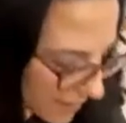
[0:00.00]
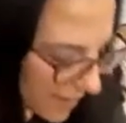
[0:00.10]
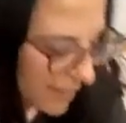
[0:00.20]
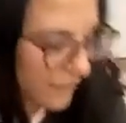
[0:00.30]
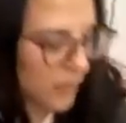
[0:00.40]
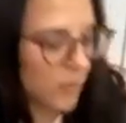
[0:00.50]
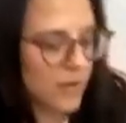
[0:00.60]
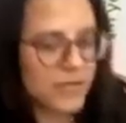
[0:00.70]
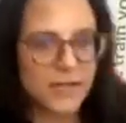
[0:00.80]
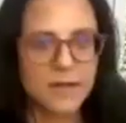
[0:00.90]
And if you
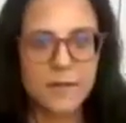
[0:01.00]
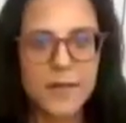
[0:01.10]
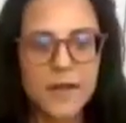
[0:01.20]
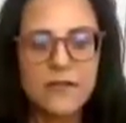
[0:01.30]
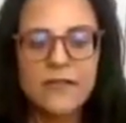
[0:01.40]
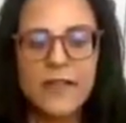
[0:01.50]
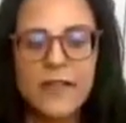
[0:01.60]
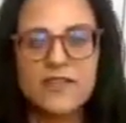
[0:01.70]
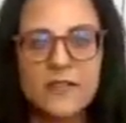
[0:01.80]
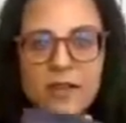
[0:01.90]
wanted to get a bigger
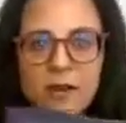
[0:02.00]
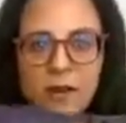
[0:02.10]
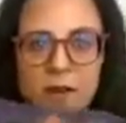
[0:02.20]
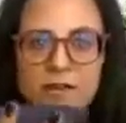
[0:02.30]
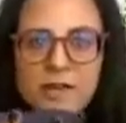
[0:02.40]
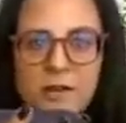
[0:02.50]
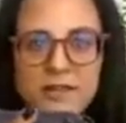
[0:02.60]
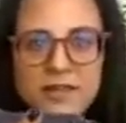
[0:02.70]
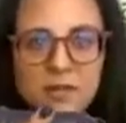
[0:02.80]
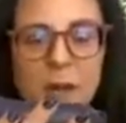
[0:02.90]
flashlight that you can also use
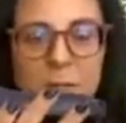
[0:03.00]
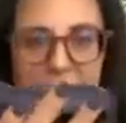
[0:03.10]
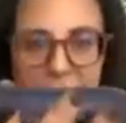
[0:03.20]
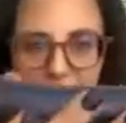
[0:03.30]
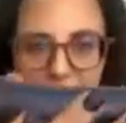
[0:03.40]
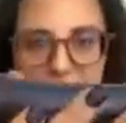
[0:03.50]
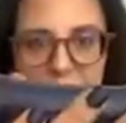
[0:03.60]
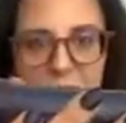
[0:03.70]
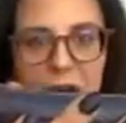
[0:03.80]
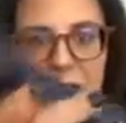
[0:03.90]
as a weapon, well, here you go.